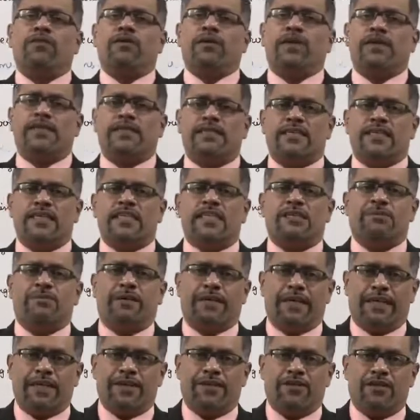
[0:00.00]
It's an
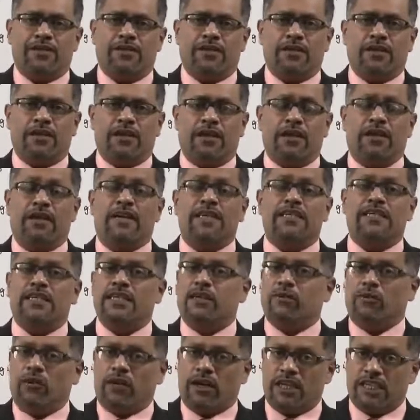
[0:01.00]
expenditure. Let's
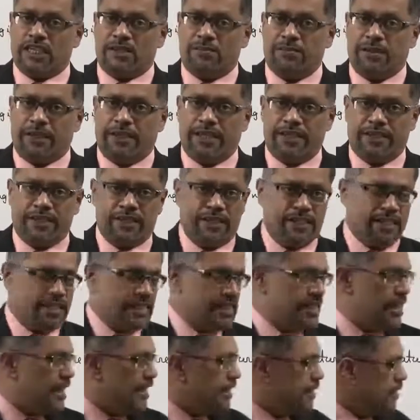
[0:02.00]
see what expenditure is
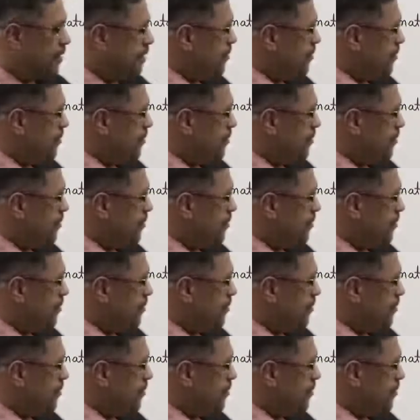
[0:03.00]
that.